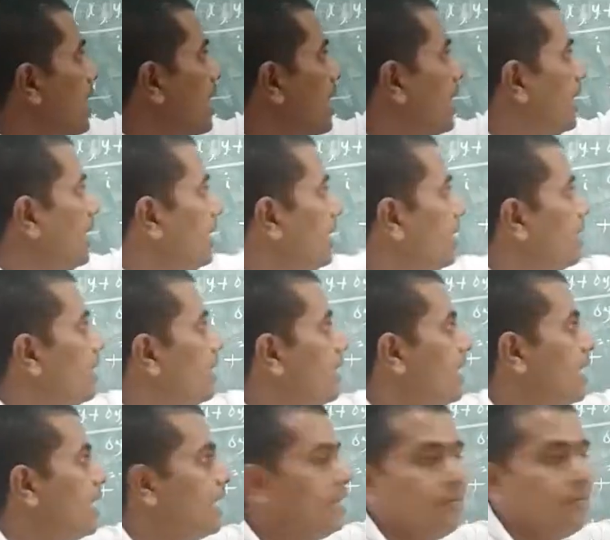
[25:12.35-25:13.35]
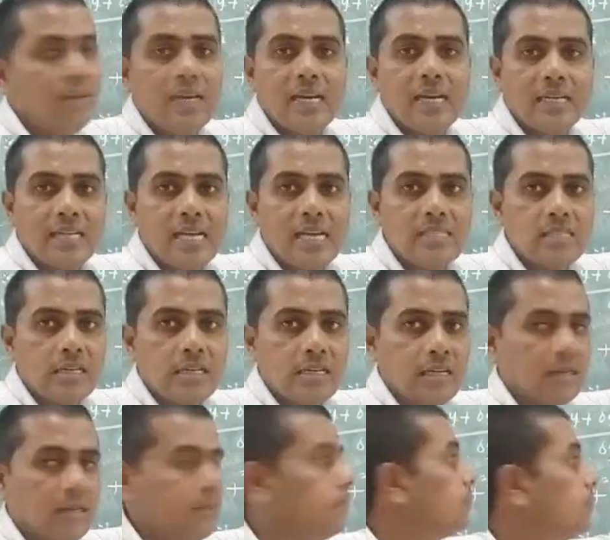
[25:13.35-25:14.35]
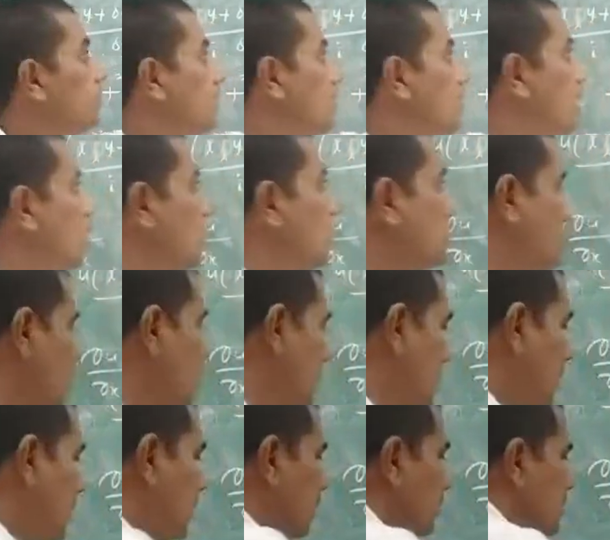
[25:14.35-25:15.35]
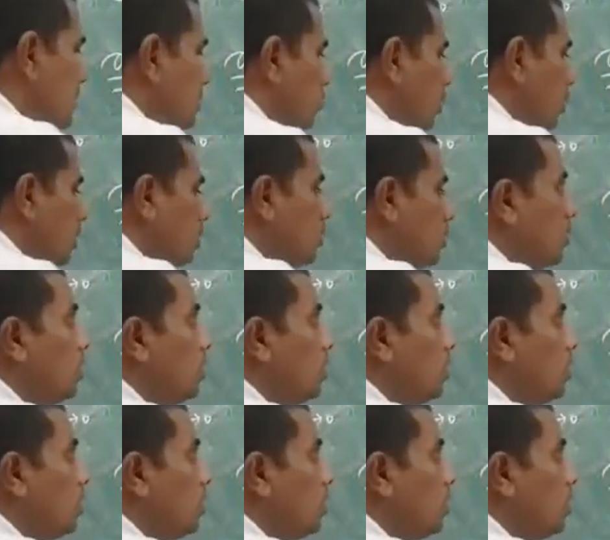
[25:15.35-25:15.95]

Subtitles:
I will get cancelled here. So remaining term is what?